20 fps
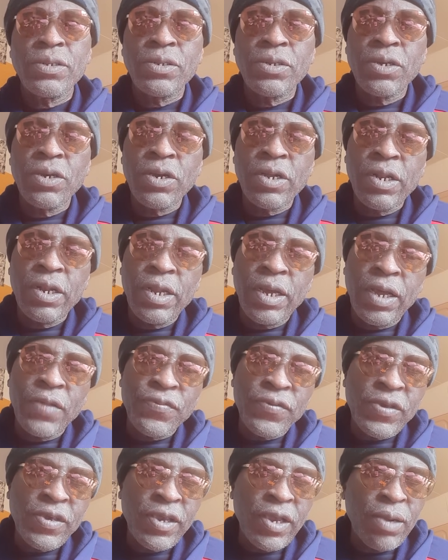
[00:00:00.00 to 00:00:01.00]
no, I
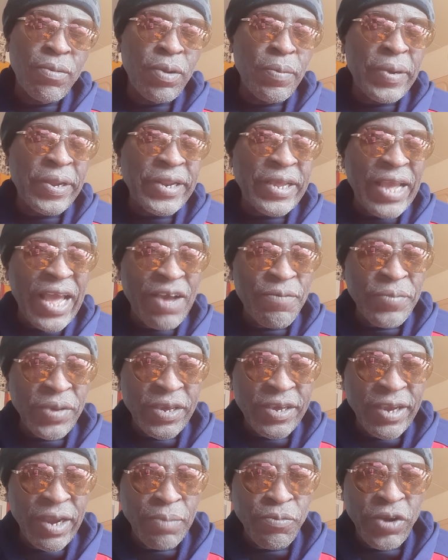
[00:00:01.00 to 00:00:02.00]
lost the camera, man, they have my
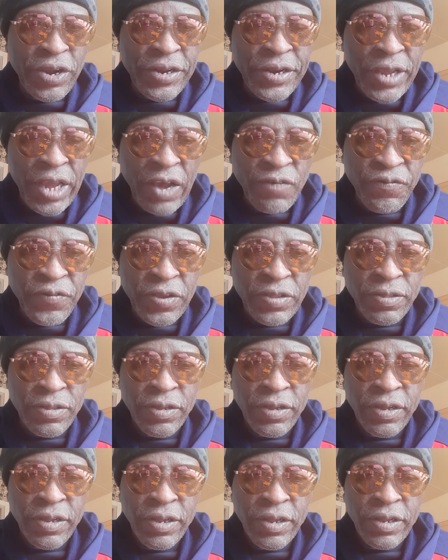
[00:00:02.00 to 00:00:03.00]
camera in the office.
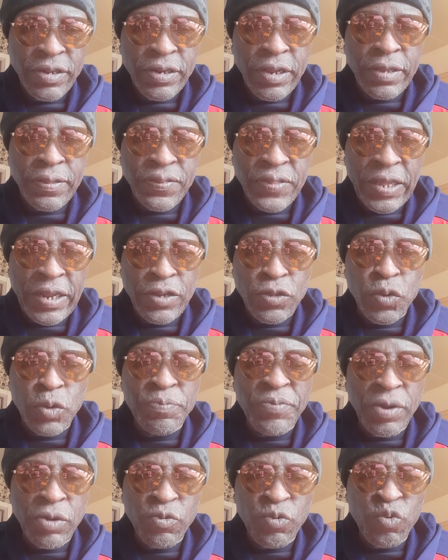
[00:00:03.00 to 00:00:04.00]
They send it
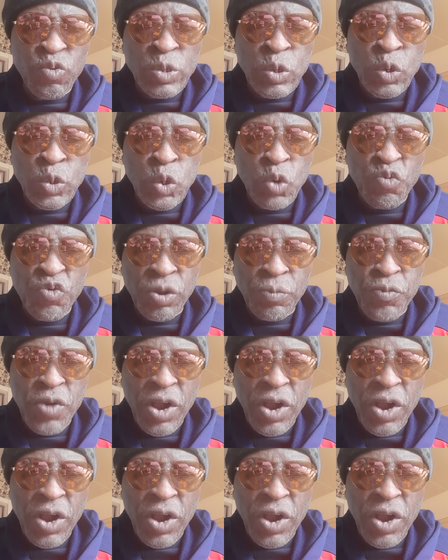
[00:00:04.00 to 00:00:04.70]
to Rick